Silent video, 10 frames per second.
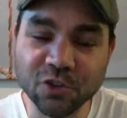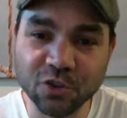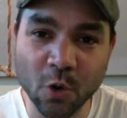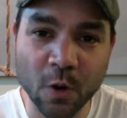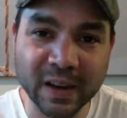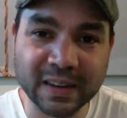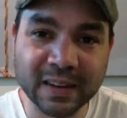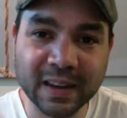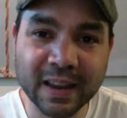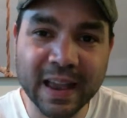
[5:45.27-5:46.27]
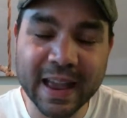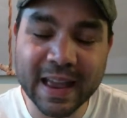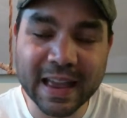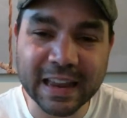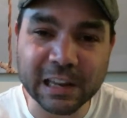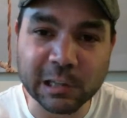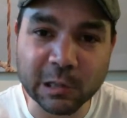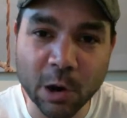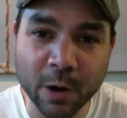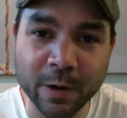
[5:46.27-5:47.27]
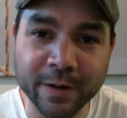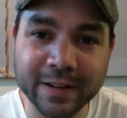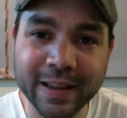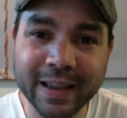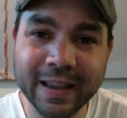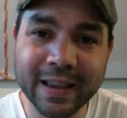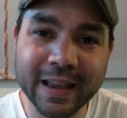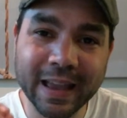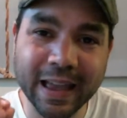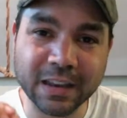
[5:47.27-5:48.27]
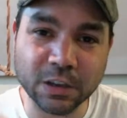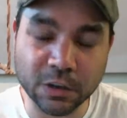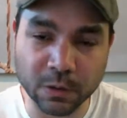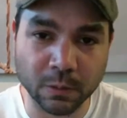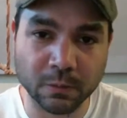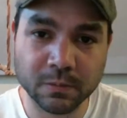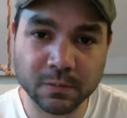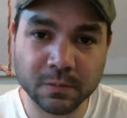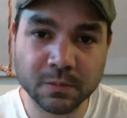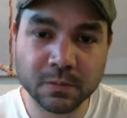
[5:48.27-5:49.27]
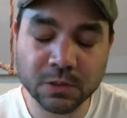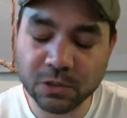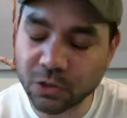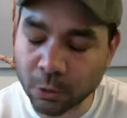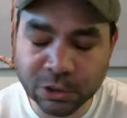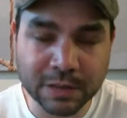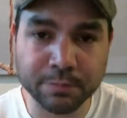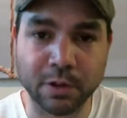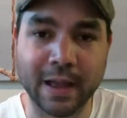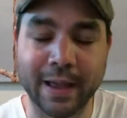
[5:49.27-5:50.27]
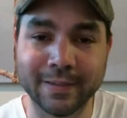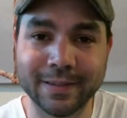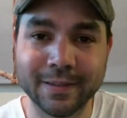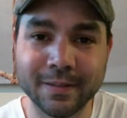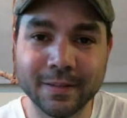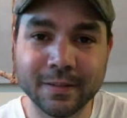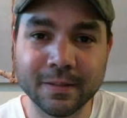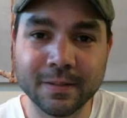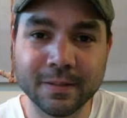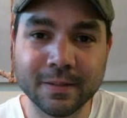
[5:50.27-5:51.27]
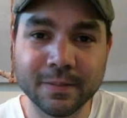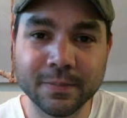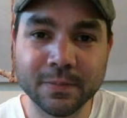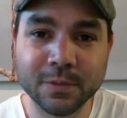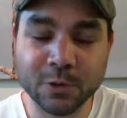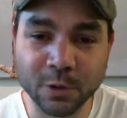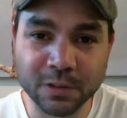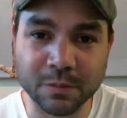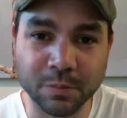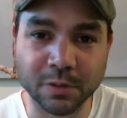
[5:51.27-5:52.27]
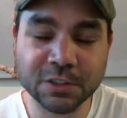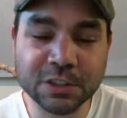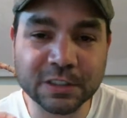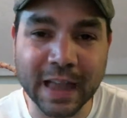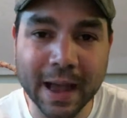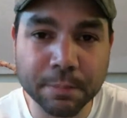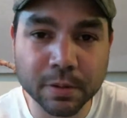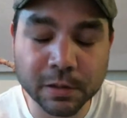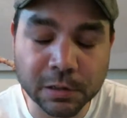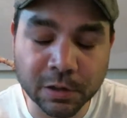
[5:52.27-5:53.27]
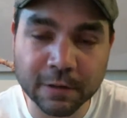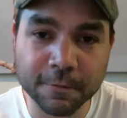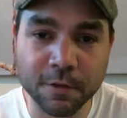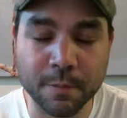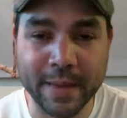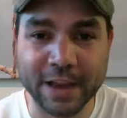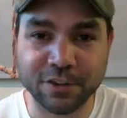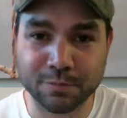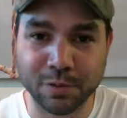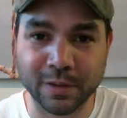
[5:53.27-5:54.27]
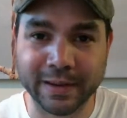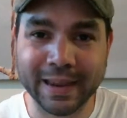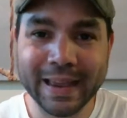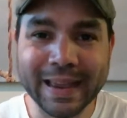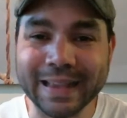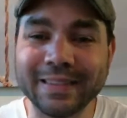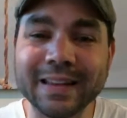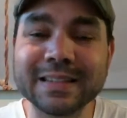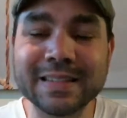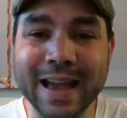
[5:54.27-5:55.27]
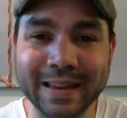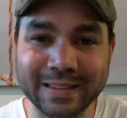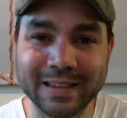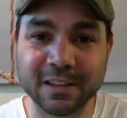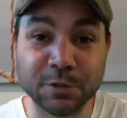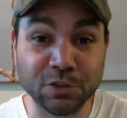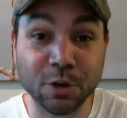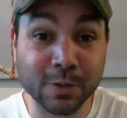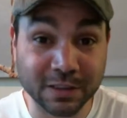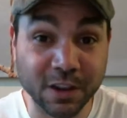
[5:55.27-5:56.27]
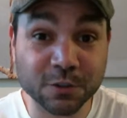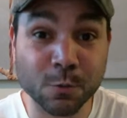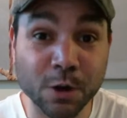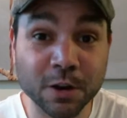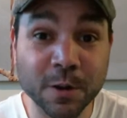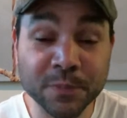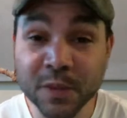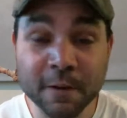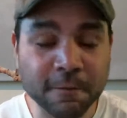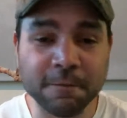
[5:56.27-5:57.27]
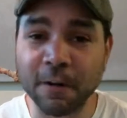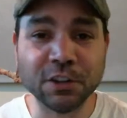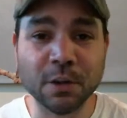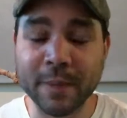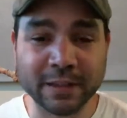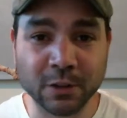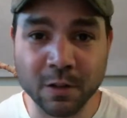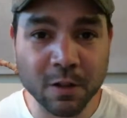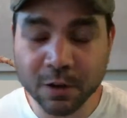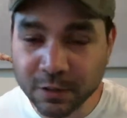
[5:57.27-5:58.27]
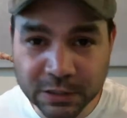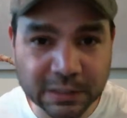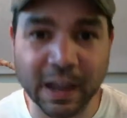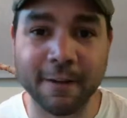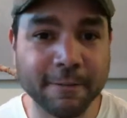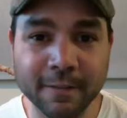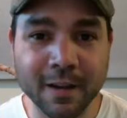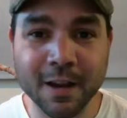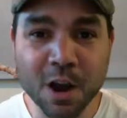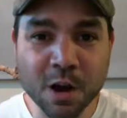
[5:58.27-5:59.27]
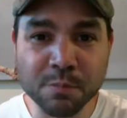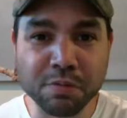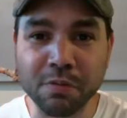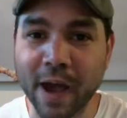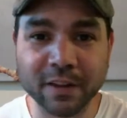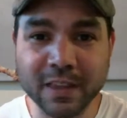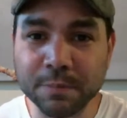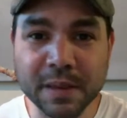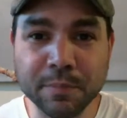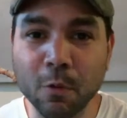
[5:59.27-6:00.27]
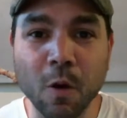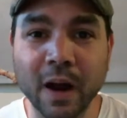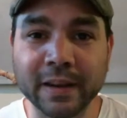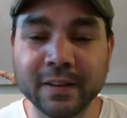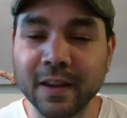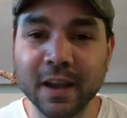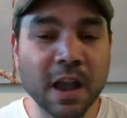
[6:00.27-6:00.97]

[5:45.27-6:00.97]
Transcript: join, learn, and do. So simple, guys. So simple. Stop looking for the magic bullet. It does not exist. But you know what does work? Fundamental stuff. Product that people want,